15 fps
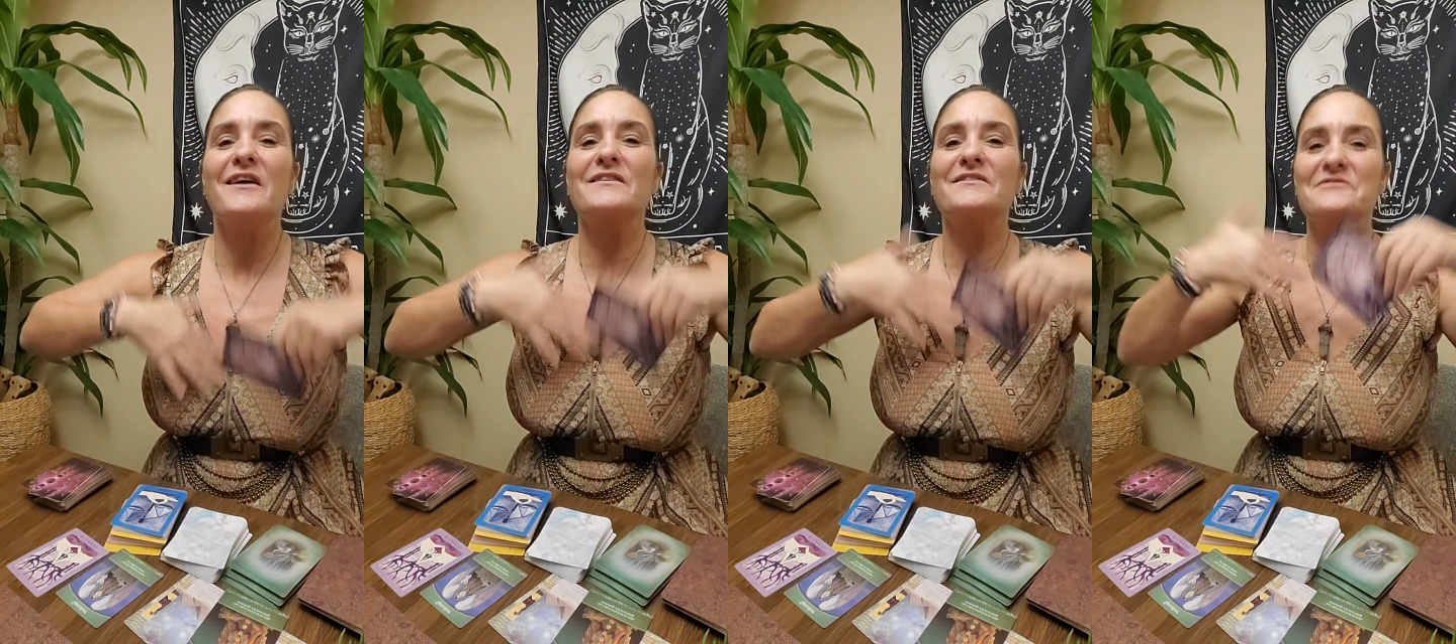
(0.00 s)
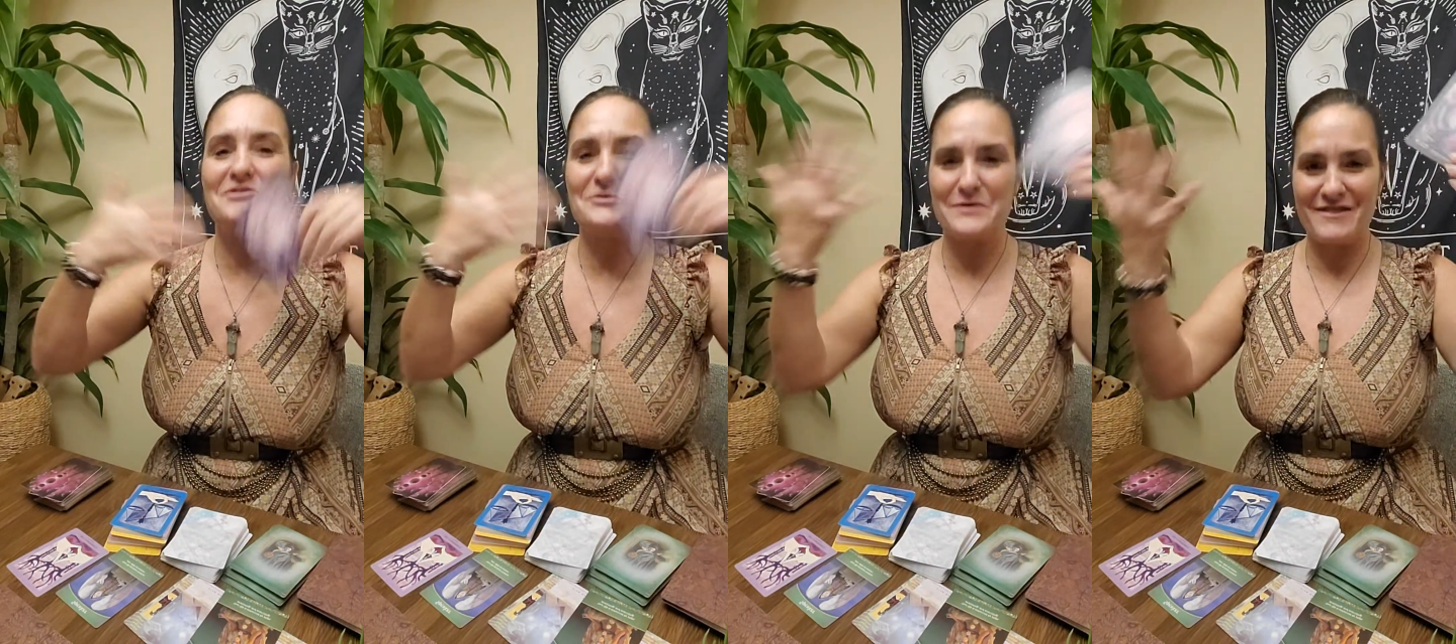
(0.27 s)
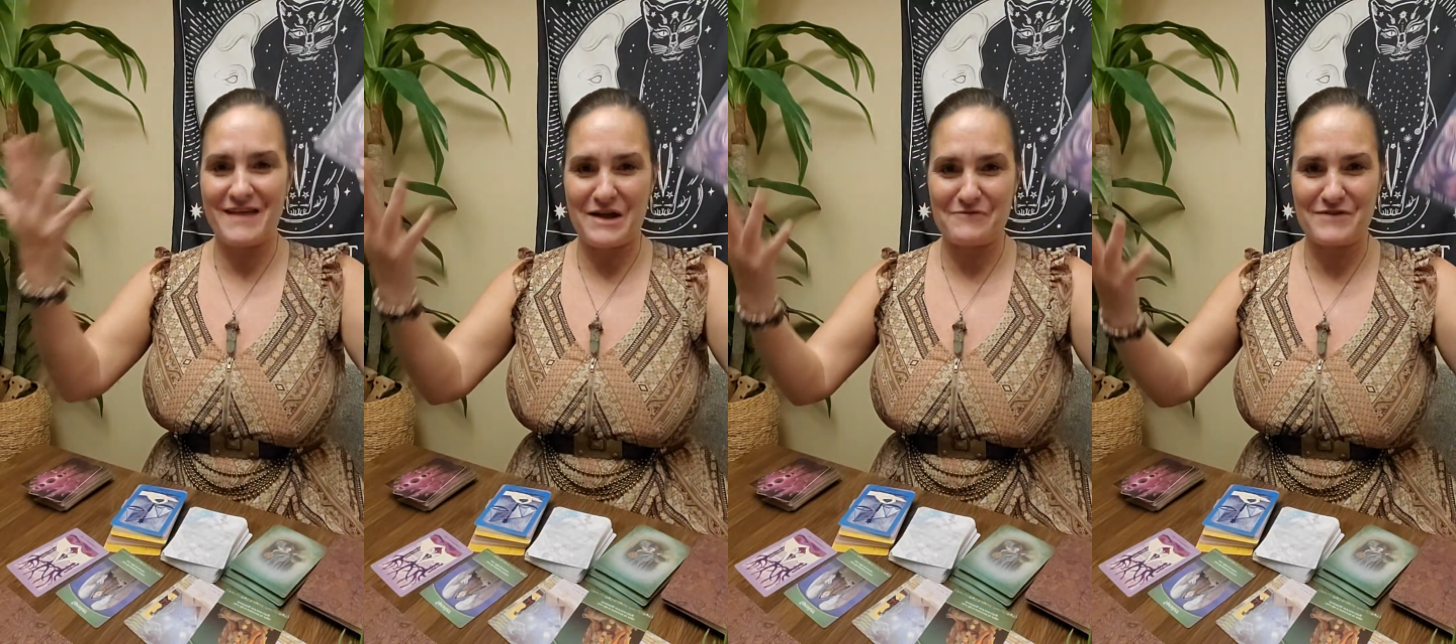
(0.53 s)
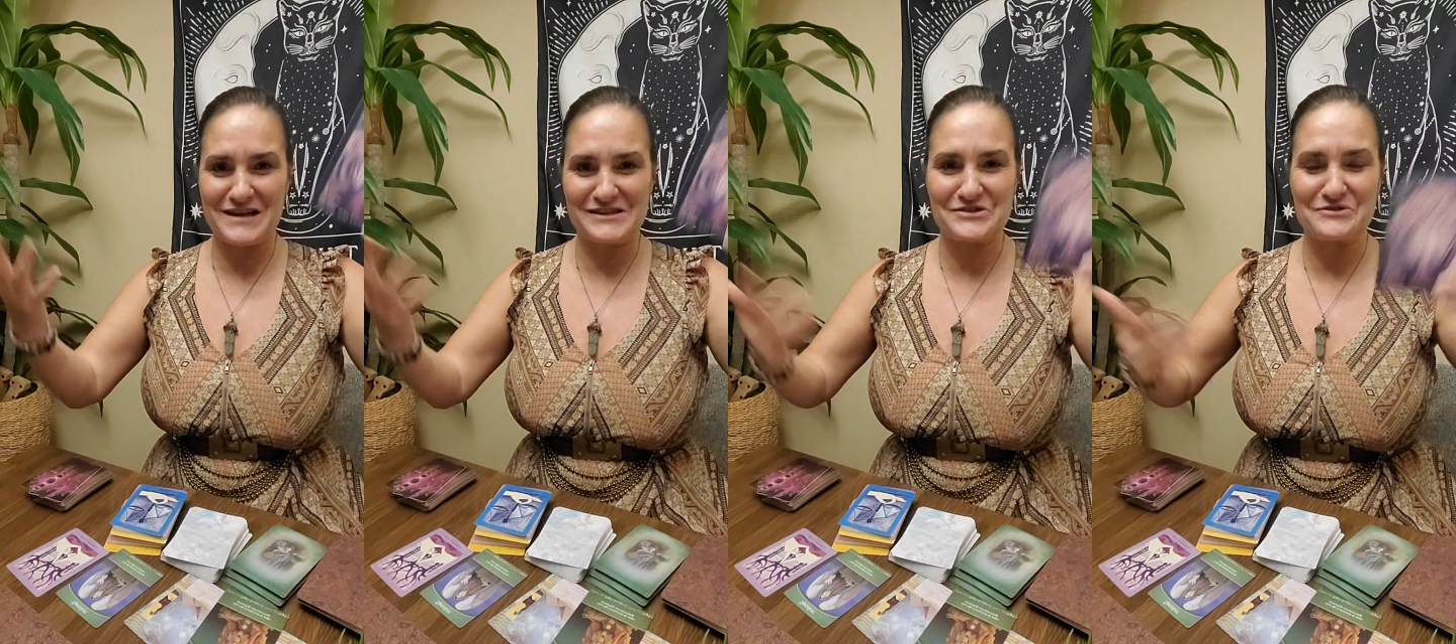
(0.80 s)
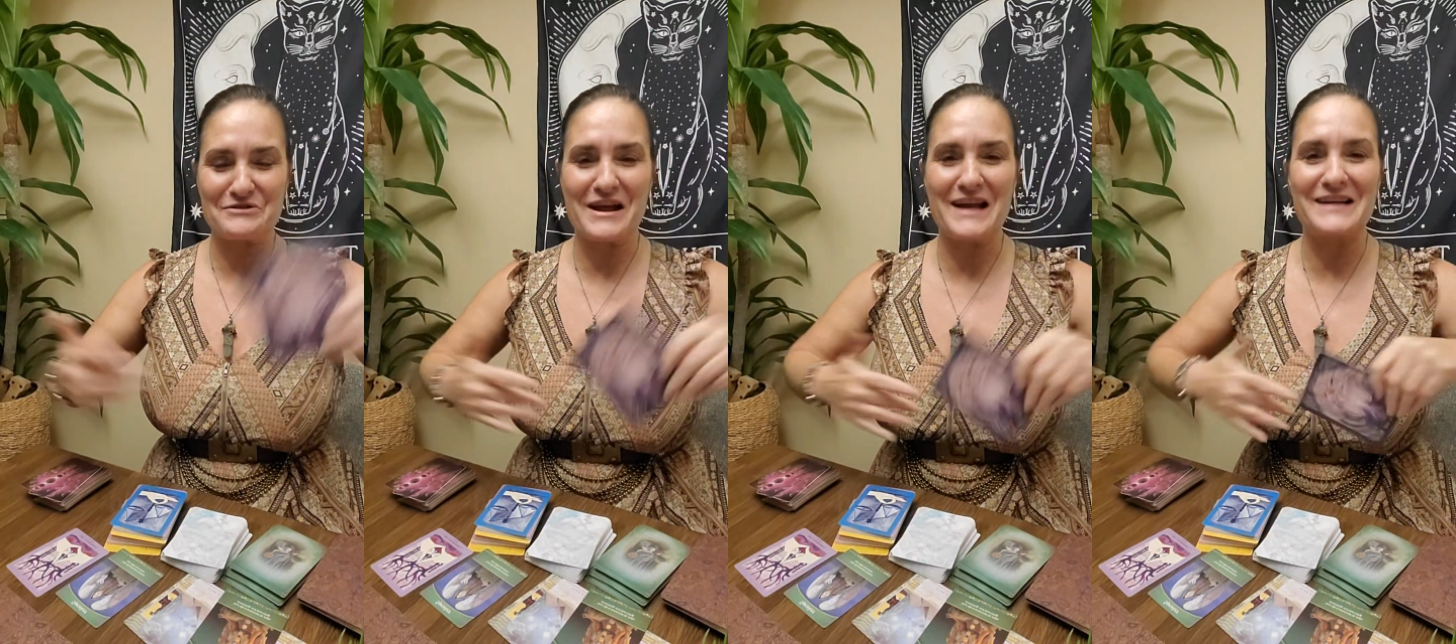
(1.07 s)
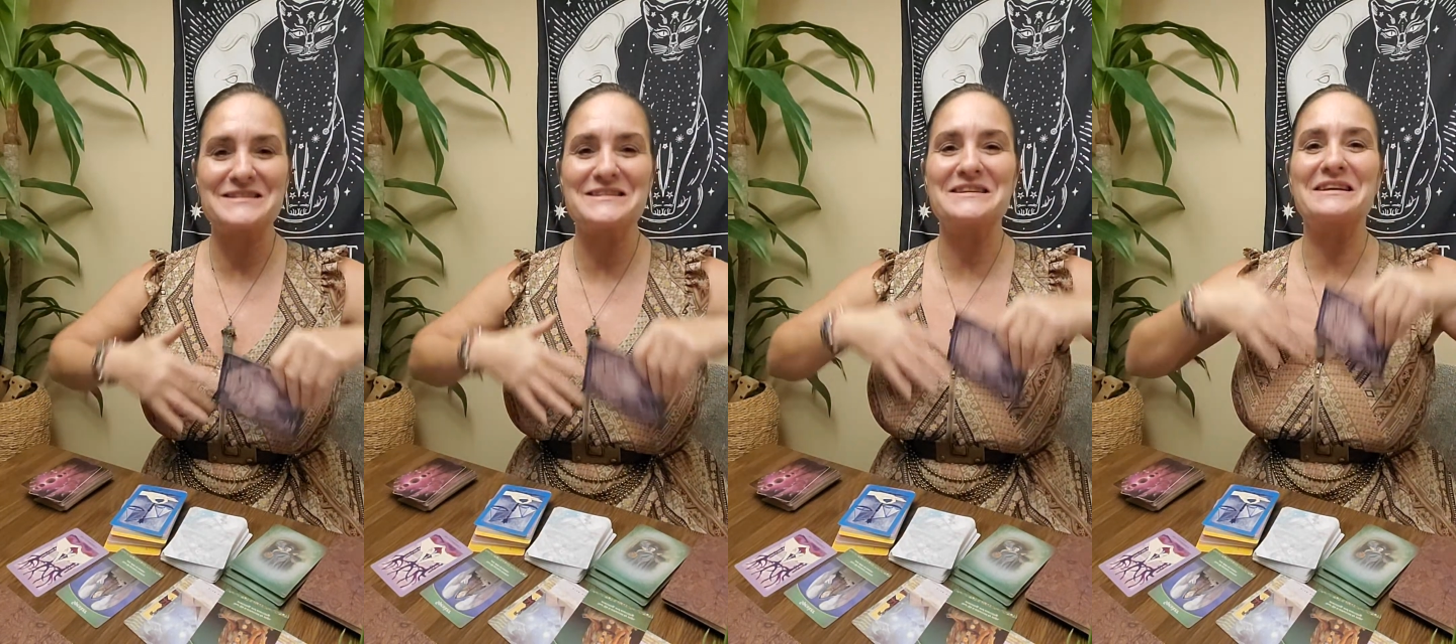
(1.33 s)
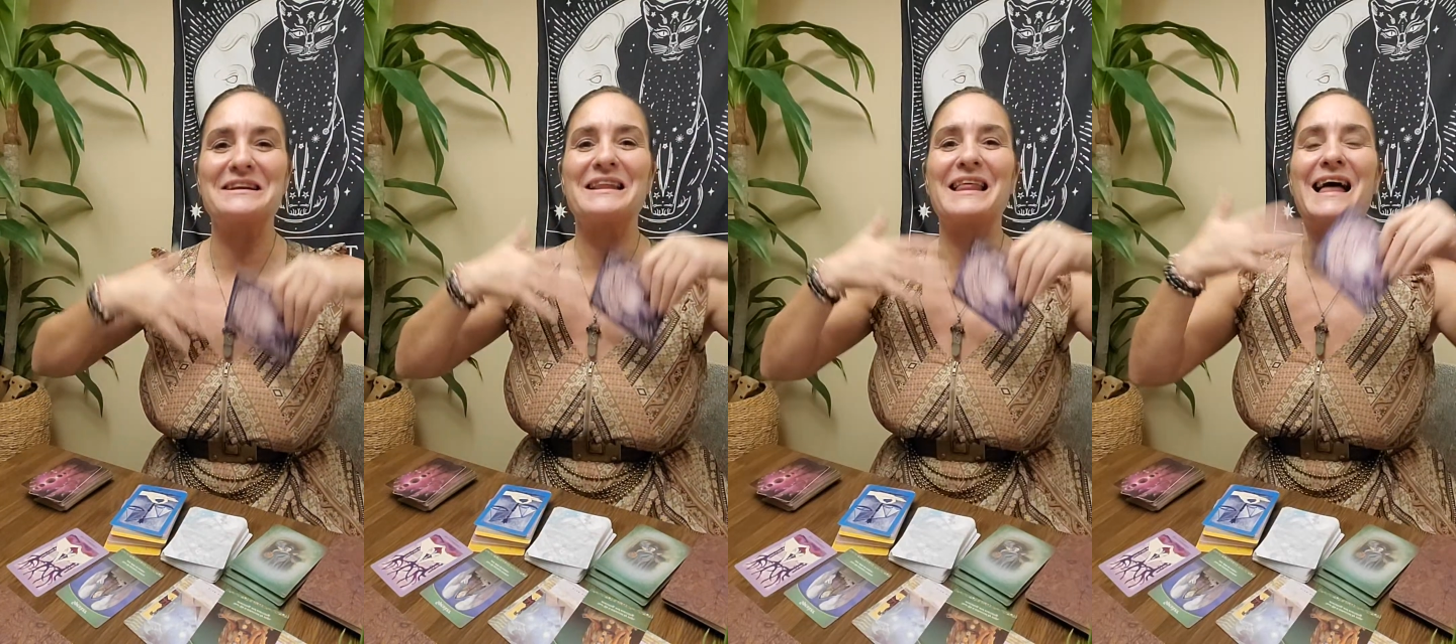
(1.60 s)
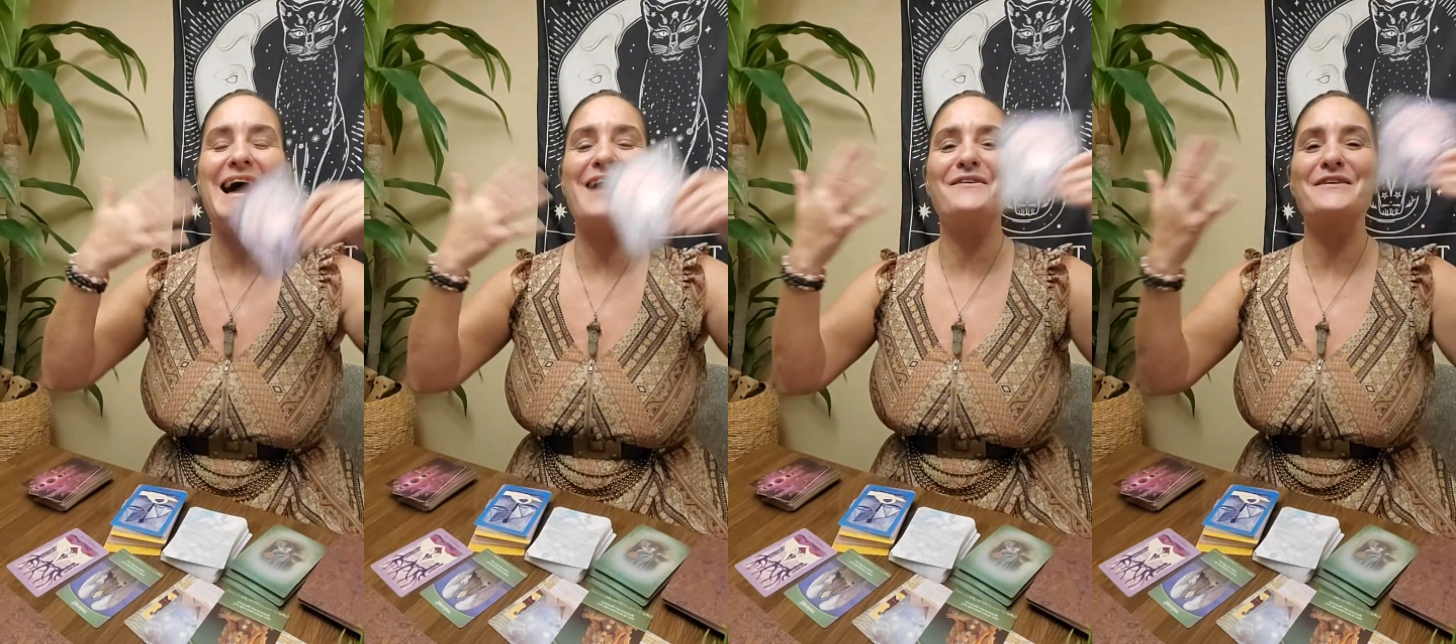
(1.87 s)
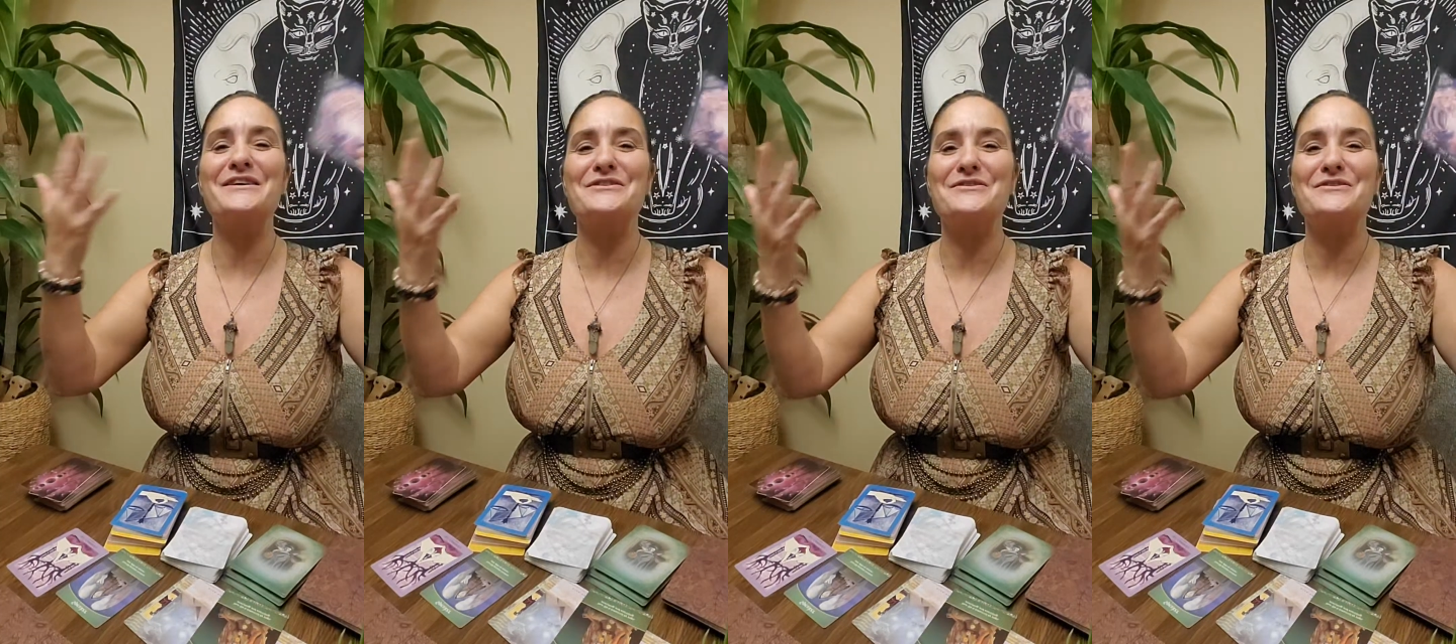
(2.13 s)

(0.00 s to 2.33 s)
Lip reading: doing that resurrecting and allowing